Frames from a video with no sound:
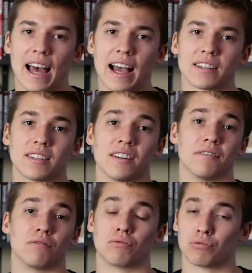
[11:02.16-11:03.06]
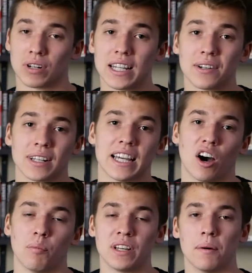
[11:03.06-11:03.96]
hacks that have really
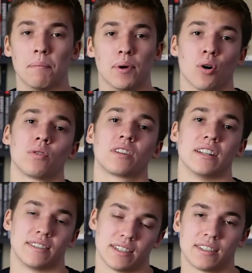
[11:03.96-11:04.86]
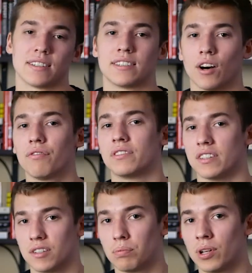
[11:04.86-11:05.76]
helped me to build consistent
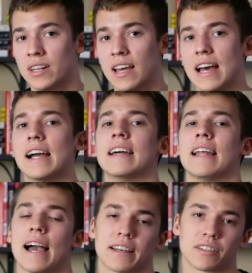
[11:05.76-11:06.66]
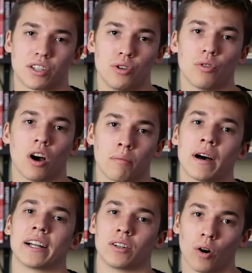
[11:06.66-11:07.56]
self-discipline and execute on
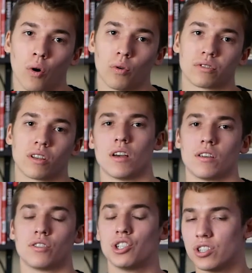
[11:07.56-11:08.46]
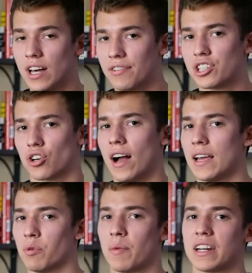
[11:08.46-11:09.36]
my goals. So you should definitely try
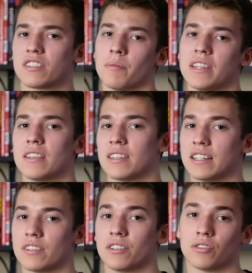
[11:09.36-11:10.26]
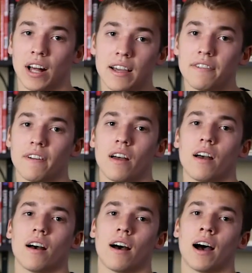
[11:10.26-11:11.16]
implementing some of these things in your life,
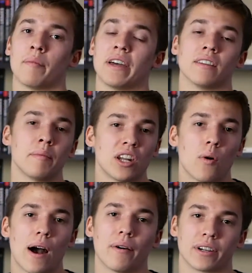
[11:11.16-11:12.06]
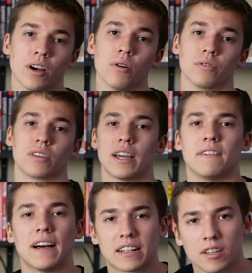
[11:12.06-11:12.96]
and let me know how it goes.
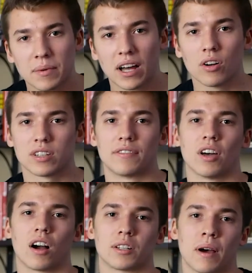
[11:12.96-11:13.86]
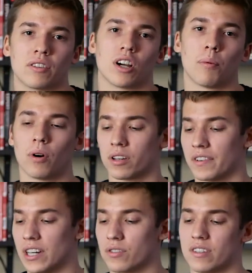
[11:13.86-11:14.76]
In fact, something else I've talked about in a couple other
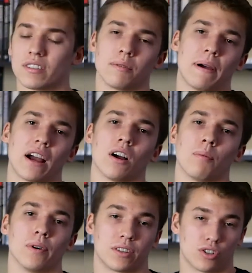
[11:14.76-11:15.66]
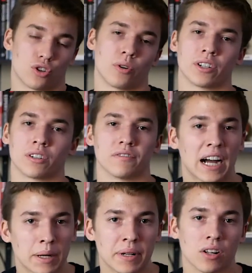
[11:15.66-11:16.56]
videos, and this could pair up with controlling your
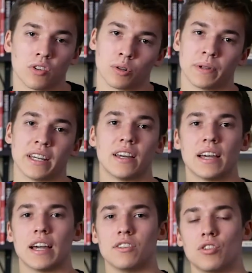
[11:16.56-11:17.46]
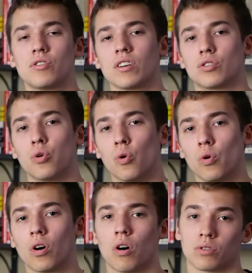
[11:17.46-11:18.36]
environment a little bit, is using a
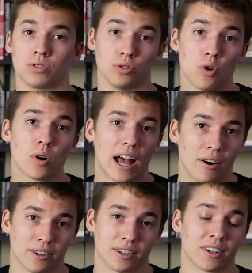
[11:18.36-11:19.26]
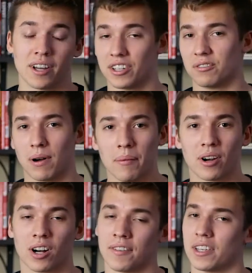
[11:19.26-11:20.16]
tool called Google Calendar. You've probably
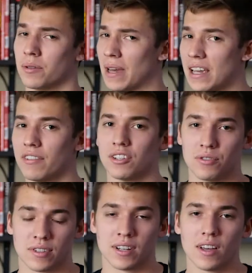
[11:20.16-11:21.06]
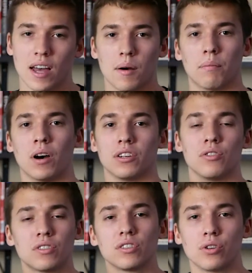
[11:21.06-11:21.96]
heard of it, you may even use it, but
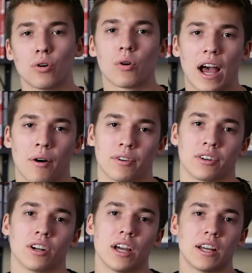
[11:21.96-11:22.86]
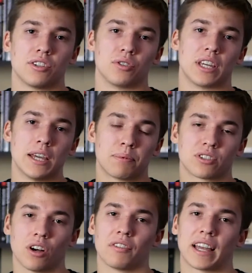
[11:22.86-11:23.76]
using Google Calendar to keep
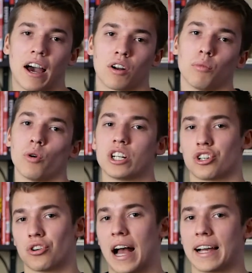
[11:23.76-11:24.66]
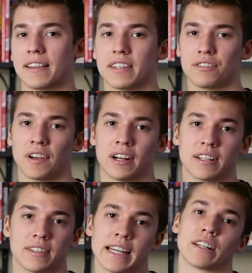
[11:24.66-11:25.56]
yourself accountable and tracking these
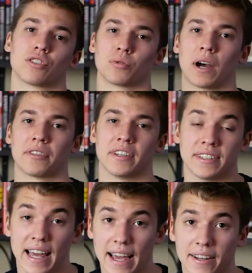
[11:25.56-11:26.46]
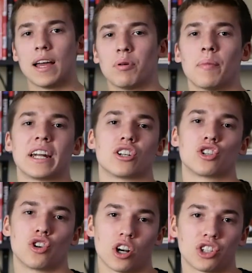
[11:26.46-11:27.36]
various things throughout the day. Implementing
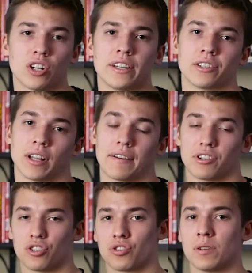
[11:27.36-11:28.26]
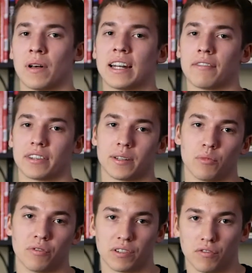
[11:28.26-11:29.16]
structure into your life to streamline everything
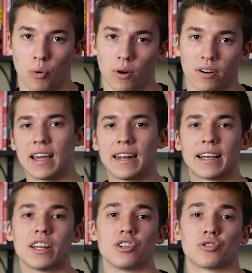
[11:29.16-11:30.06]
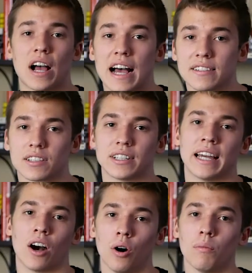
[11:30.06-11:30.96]
moving forward. And it can drastically
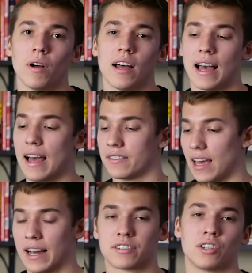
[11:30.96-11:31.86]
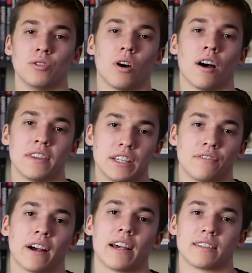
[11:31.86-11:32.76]
help to execute on
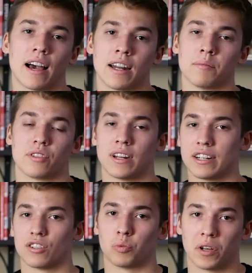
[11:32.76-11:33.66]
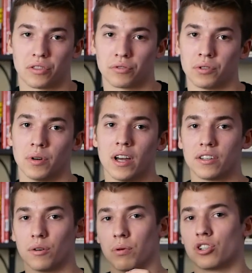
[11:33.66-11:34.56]
these various items that I just went through,
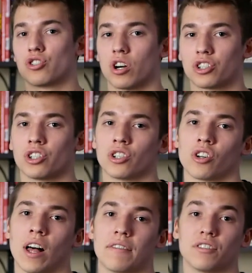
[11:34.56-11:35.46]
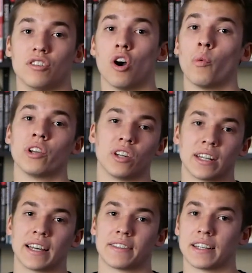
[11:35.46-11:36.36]
to put structure in your life, to know when you
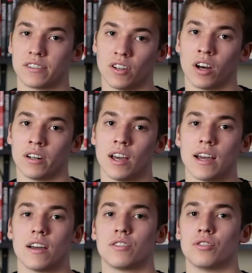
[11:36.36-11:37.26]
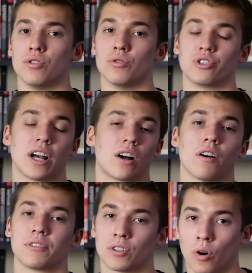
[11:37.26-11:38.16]
need to get things done, to check
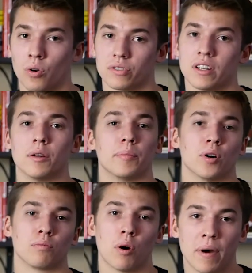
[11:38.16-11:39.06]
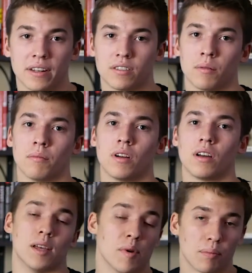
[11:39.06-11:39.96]
off your goals, and to build momentum,
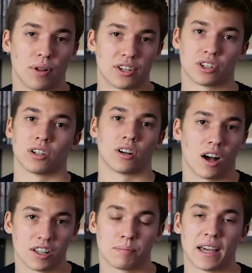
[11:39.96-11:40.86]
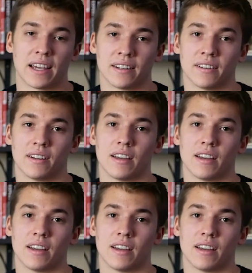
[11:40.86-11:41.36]
limit pleasure, cause pain,